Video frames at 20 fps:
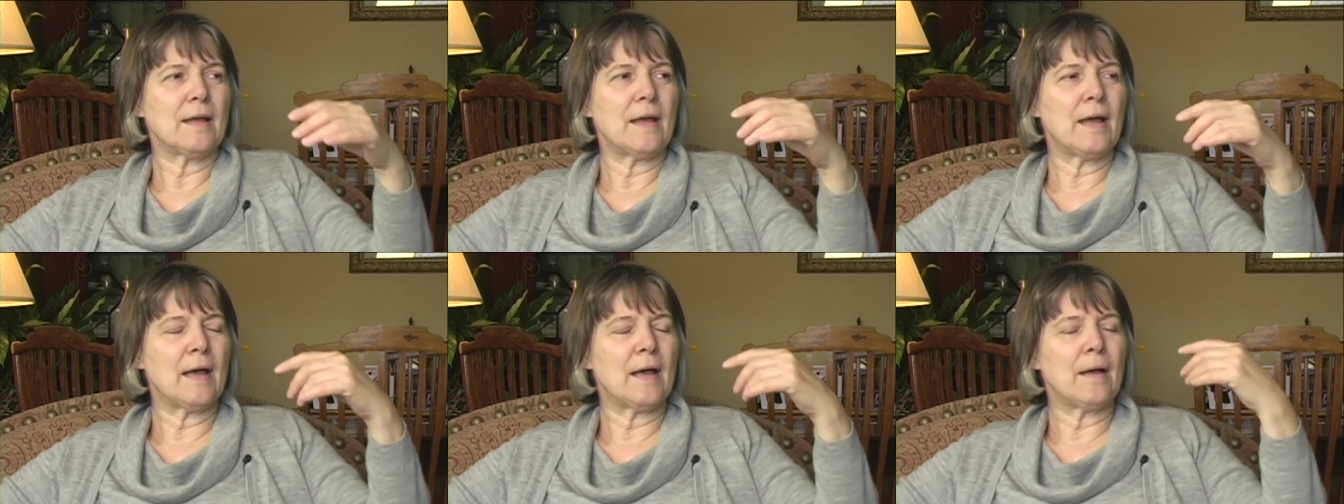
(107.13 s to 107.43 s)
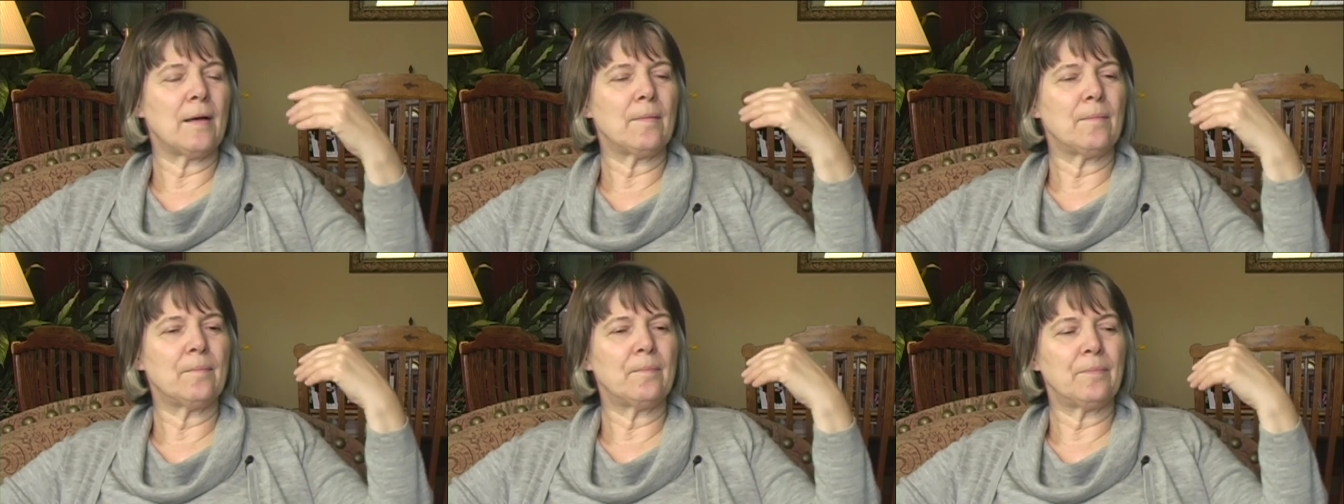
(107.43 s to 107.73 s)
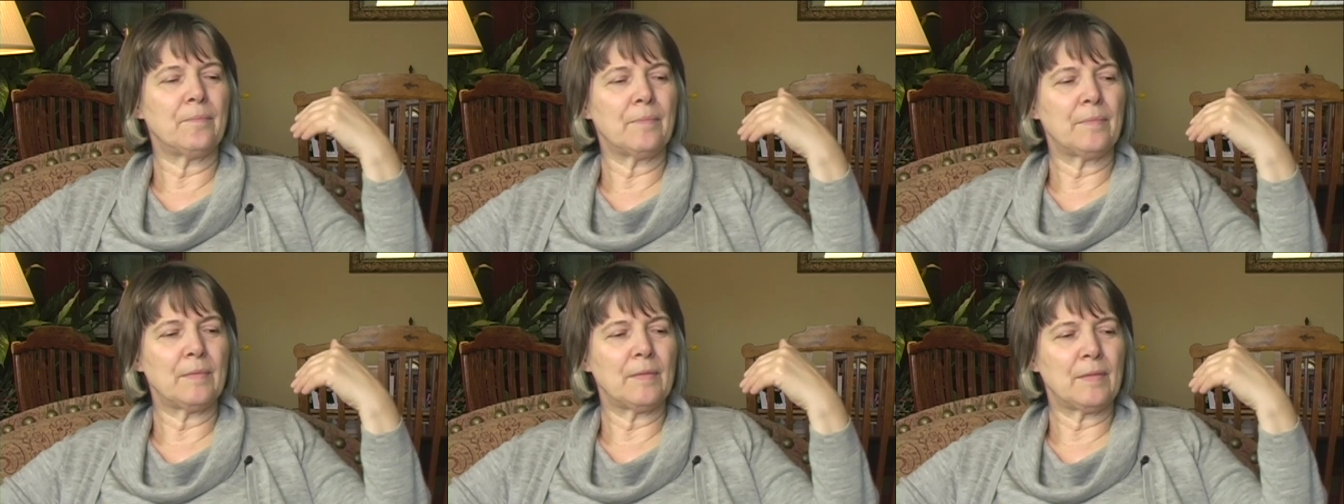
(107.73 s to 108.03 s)

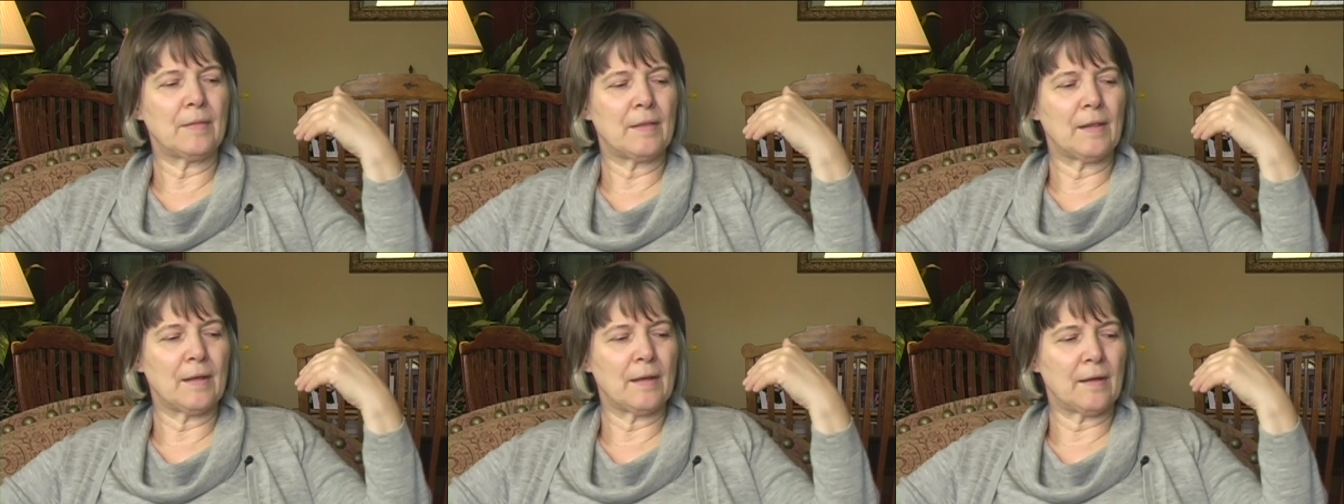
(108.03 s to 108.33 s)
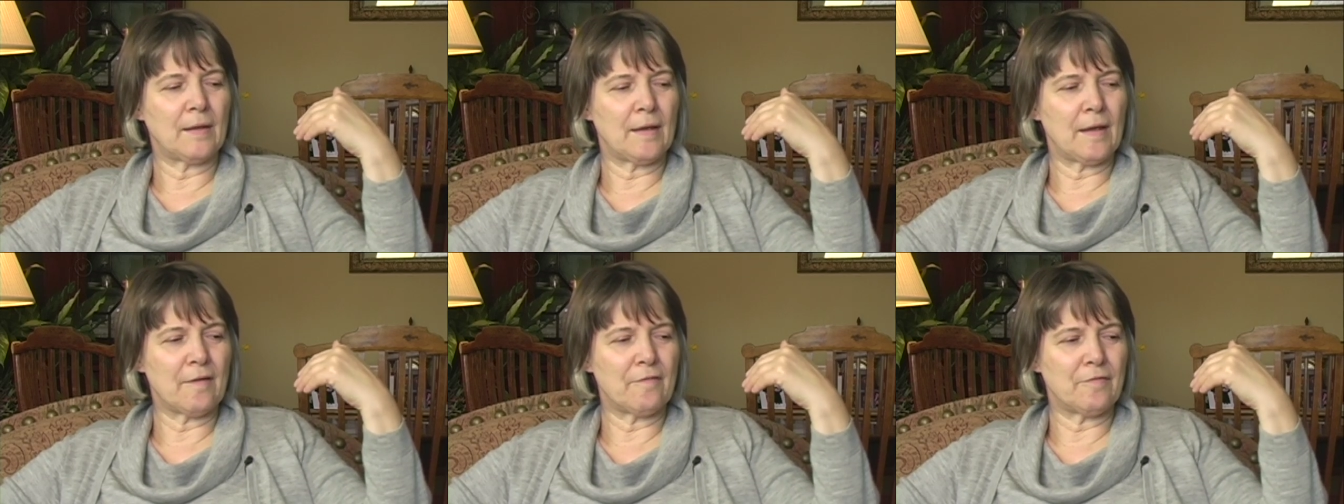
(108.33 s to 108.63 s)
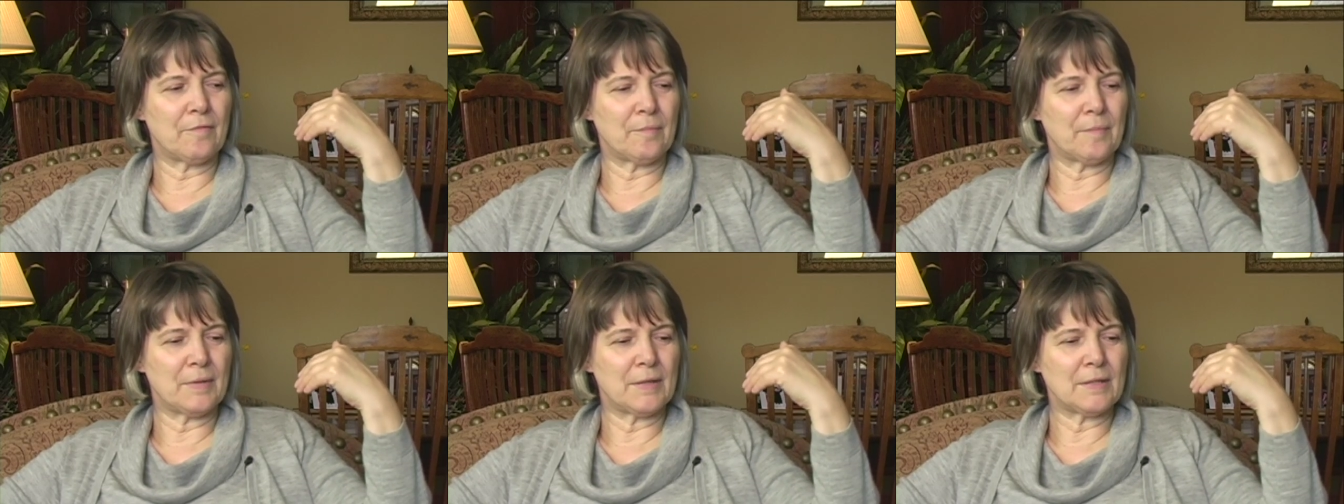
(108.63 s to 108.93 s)
um, the
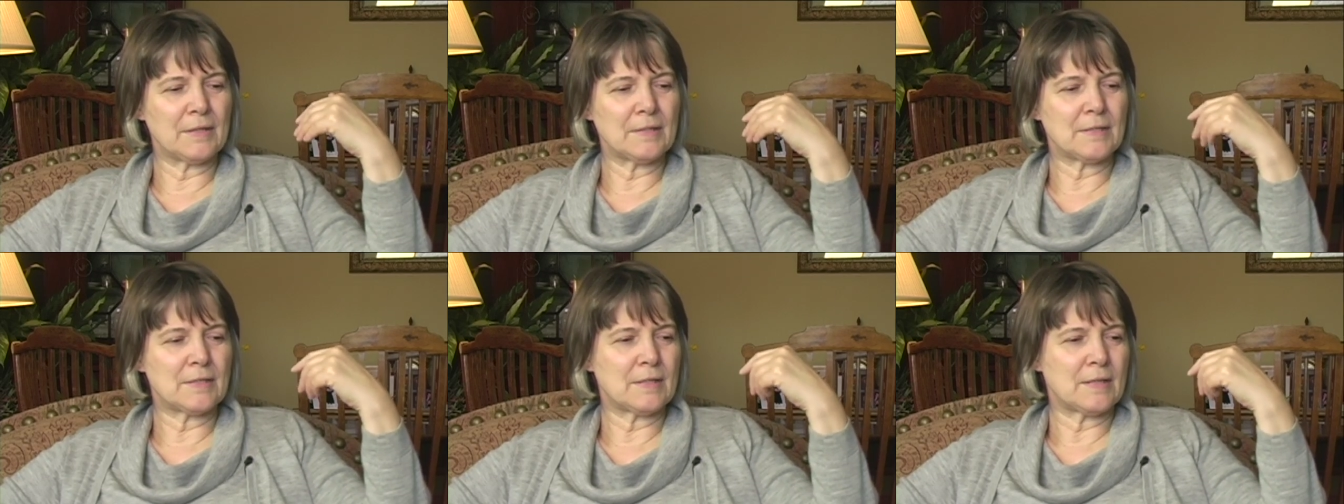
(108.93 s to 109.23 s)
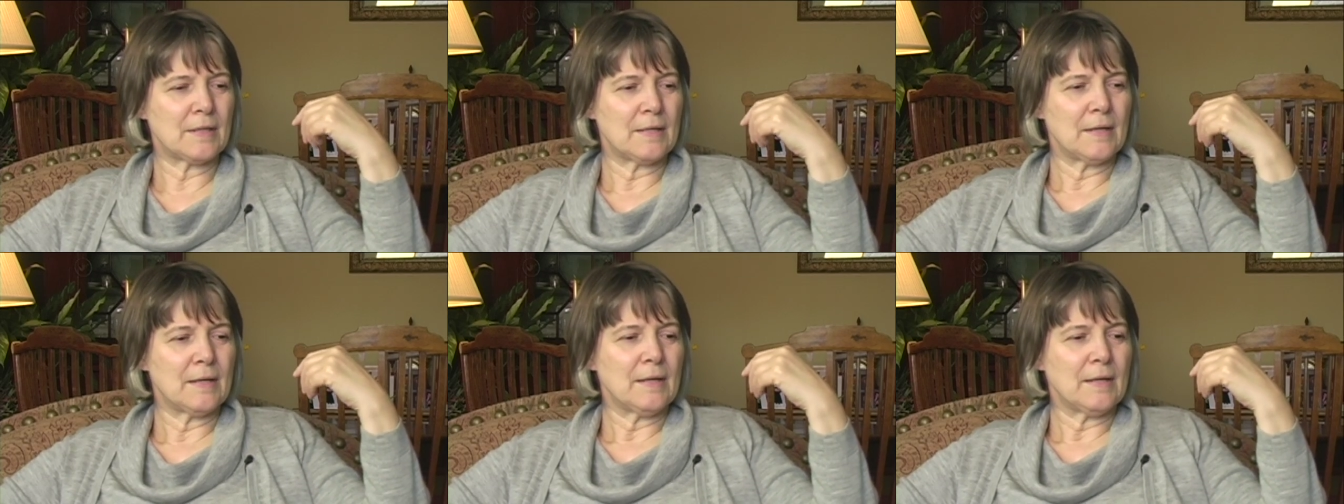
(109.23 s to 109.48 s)
government